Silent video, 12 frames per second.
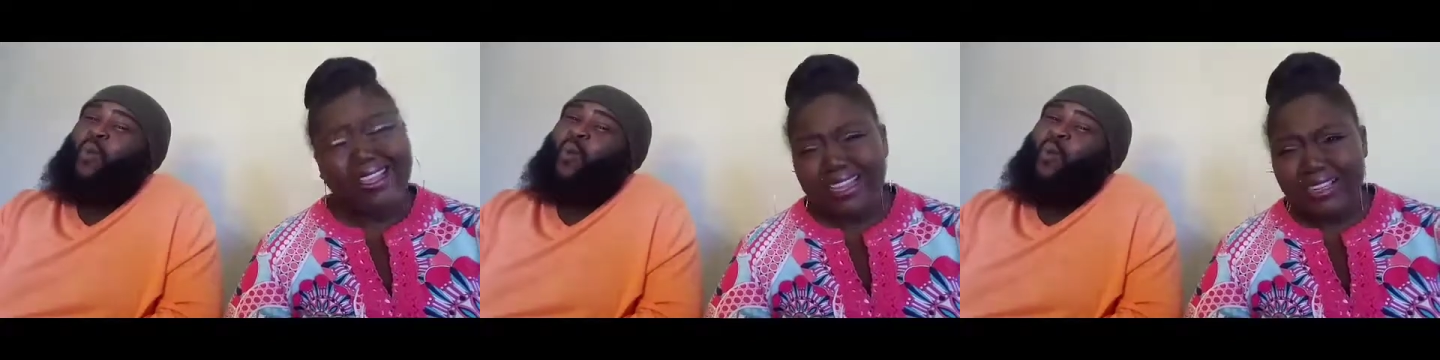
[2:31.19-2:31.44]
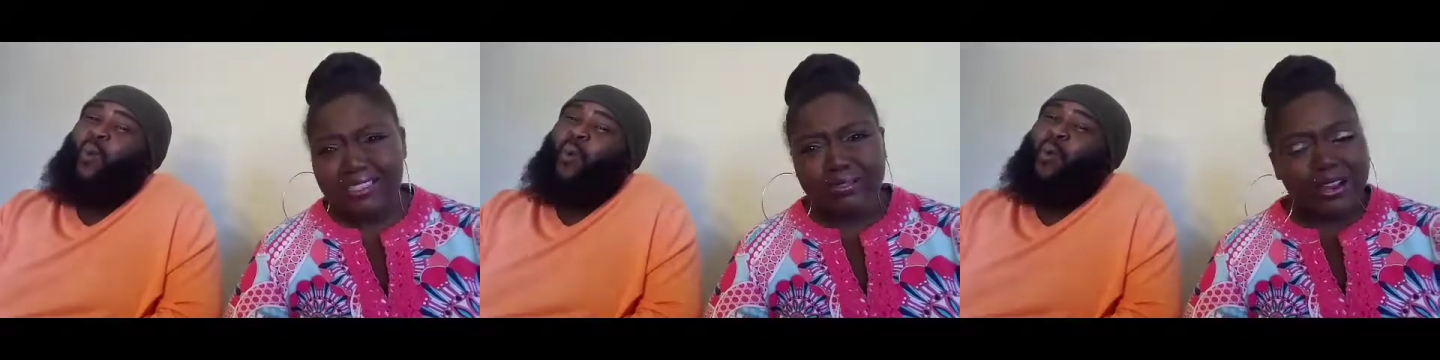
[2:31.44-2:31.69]

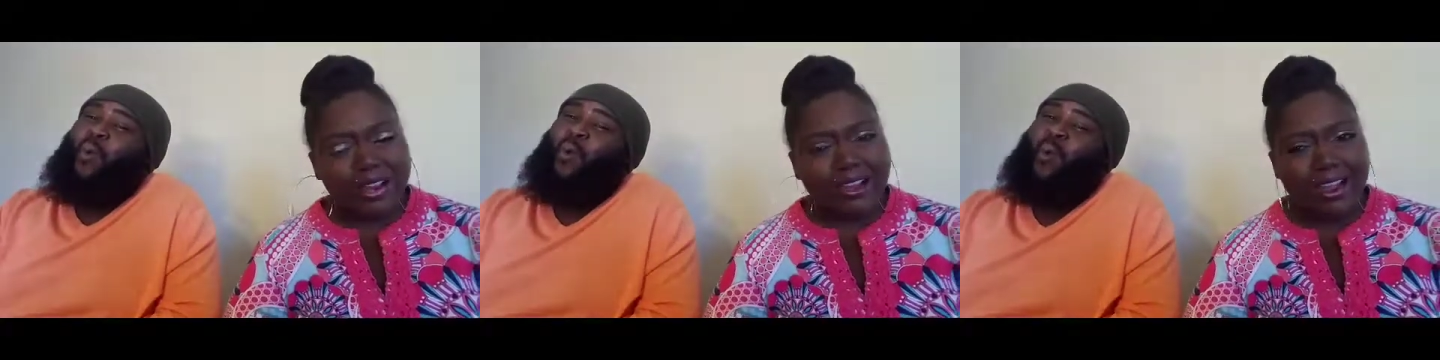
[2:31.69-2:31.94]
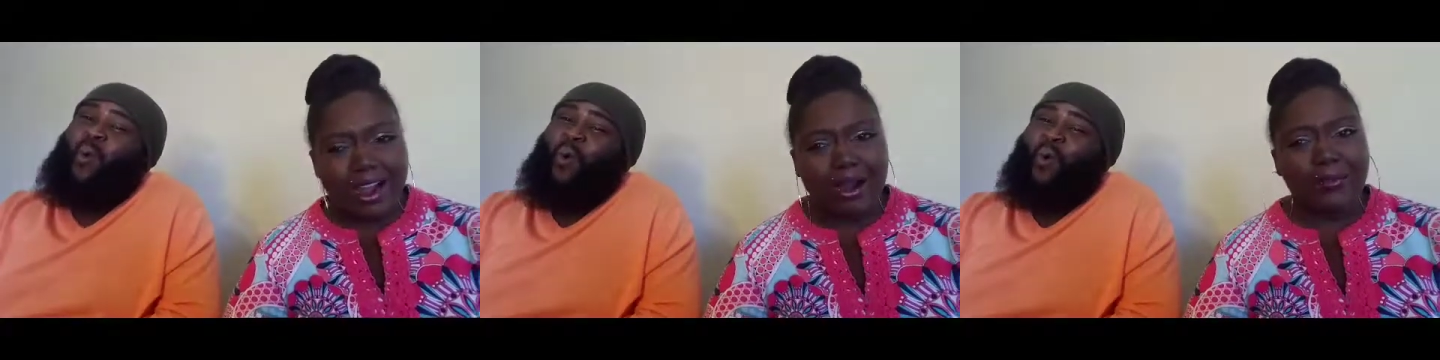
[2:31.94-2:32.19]
Speaker 1: and it's a
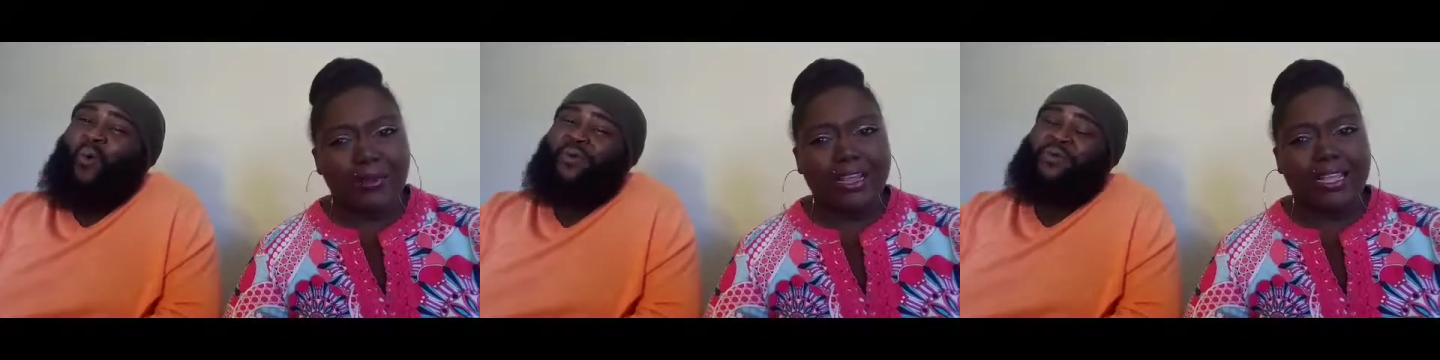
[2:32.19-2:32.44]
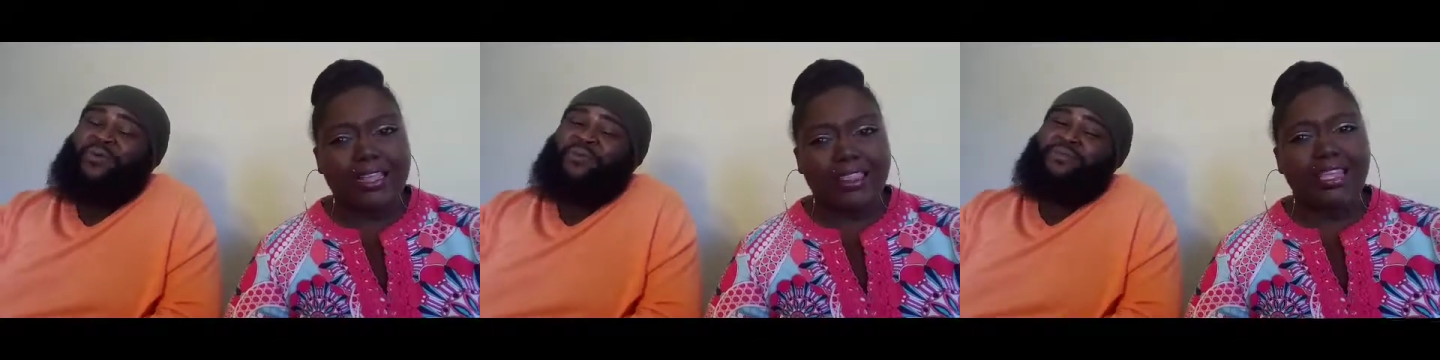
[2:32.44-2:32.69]
very
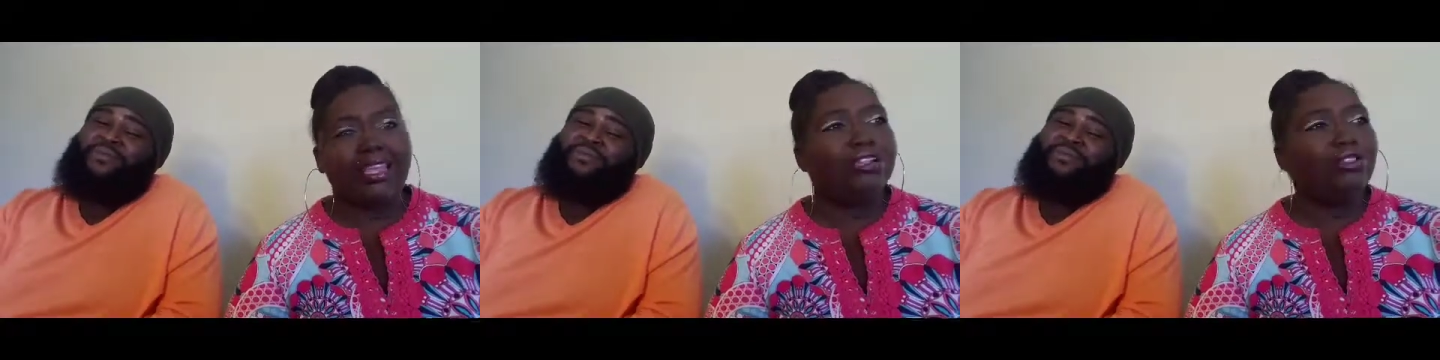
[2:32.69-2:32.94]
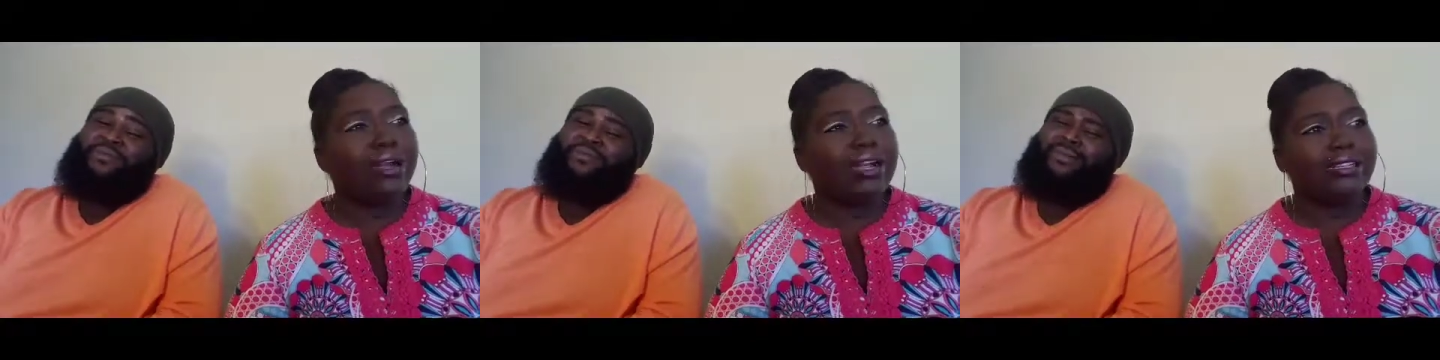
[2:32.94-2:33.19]
heartbreaking thing
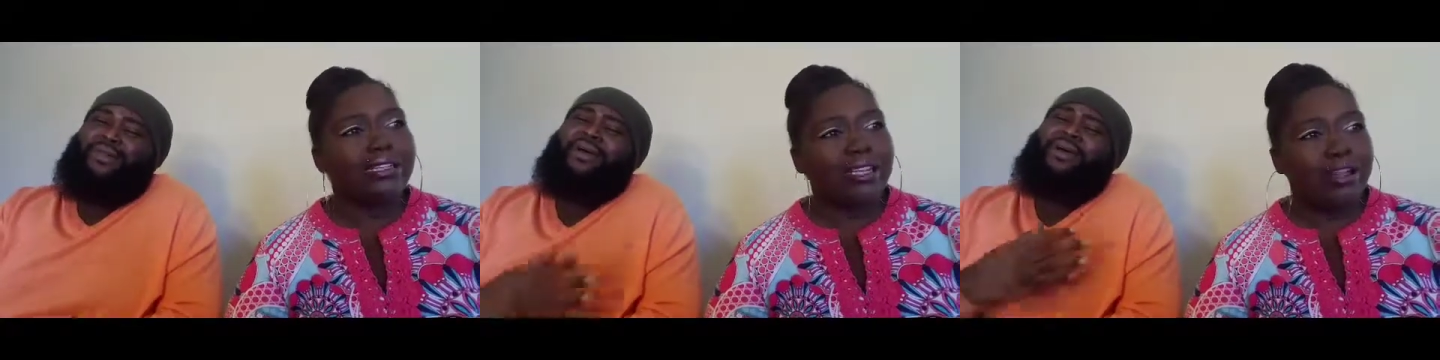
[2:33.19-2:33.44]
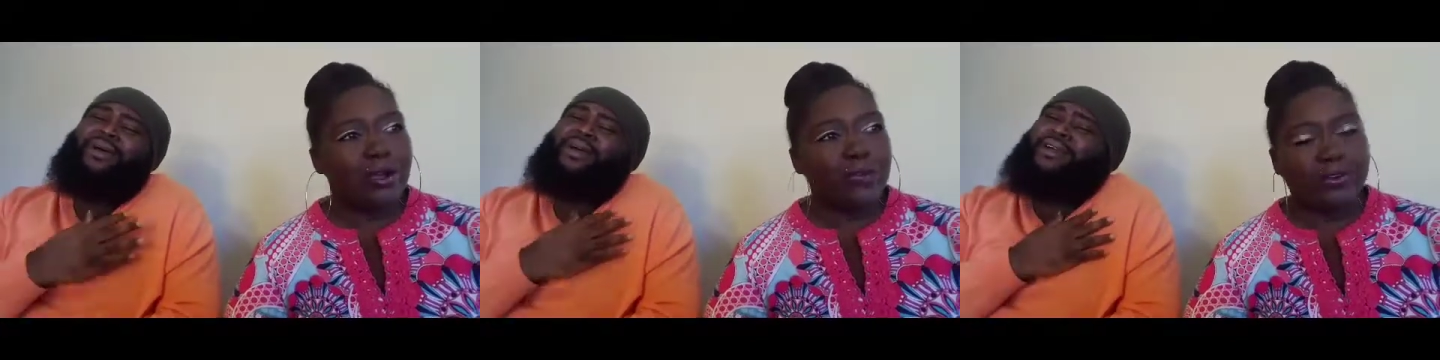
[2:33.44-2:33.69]
trying to
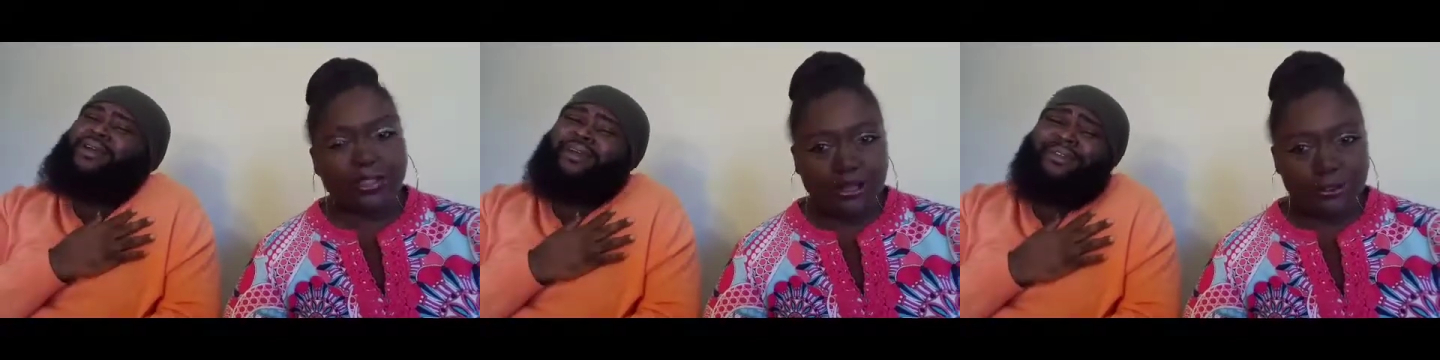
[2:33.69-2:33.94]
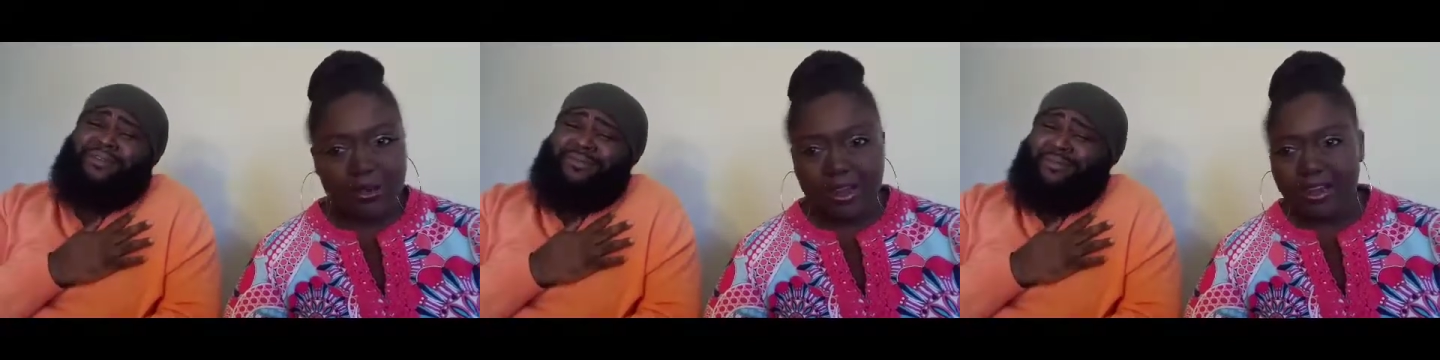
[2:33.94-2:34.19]
get over
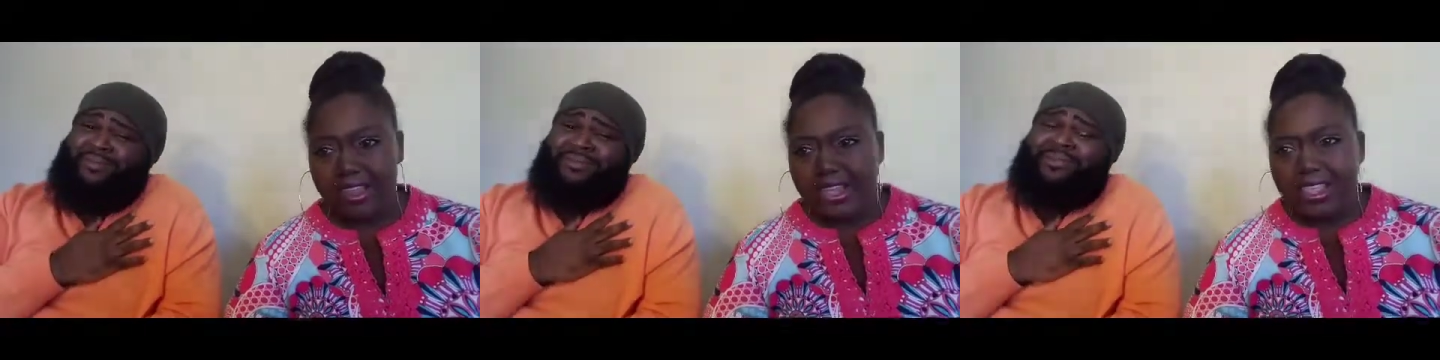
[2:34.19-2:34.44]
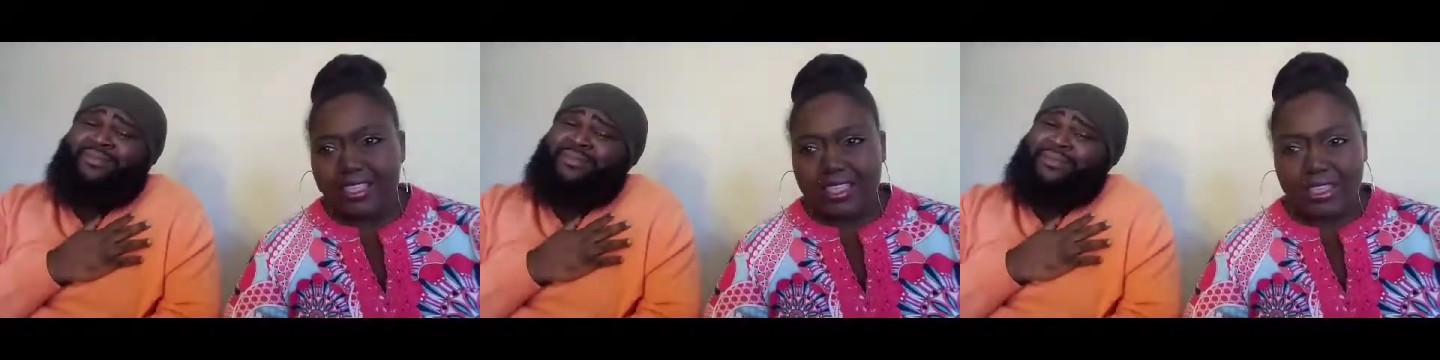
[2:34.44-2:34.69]
someone that